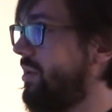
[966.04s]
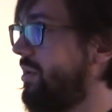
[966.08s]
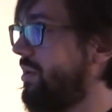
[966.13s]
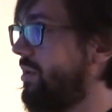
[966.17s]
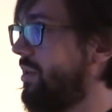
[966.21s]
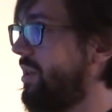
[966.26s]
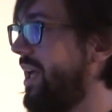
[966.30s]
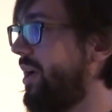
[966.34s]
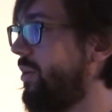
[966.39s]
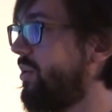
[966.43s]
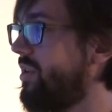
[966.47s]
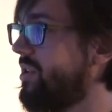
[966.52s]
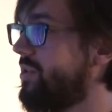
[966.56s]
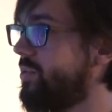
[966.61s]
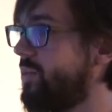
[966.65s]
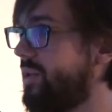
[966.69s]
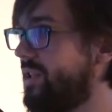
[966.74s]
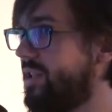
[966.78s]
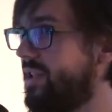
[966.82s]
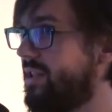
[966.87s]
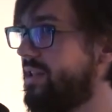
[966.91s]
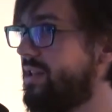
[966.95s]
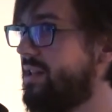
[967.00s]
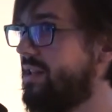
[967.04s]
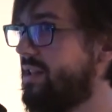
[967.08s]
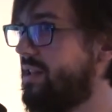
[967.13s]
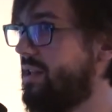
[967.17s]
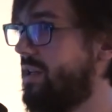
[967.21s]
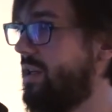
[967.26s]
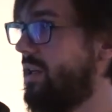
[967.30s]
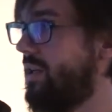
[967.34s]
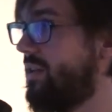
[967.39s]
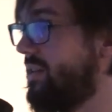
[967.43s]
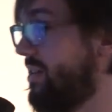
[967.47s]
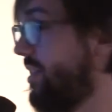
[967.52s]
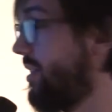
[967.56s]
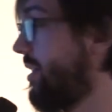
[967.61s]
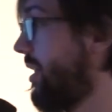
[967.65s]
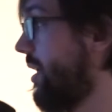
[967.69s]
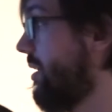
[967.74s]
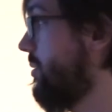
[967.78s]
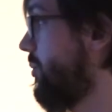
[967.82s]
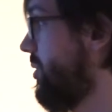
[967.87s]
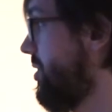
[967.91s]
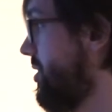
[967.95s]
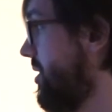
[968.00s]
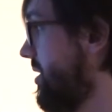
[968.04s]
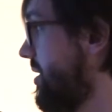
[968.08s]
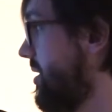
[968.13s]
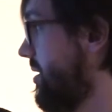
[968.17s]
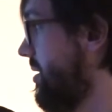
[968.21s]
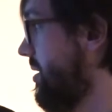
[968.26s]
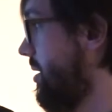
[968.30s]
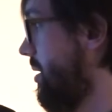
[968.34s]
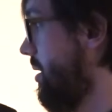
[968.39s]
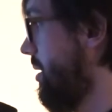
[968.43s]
language which is syntax which is